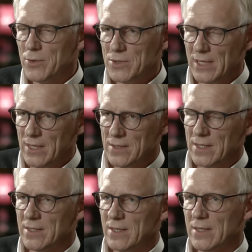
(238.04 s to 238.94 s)
you say is
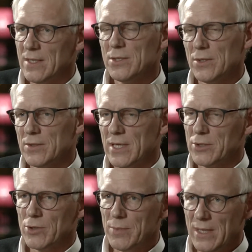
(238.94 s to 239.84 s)
that this doesn't
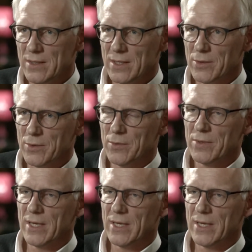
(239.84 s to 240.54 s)
actually mean that you don't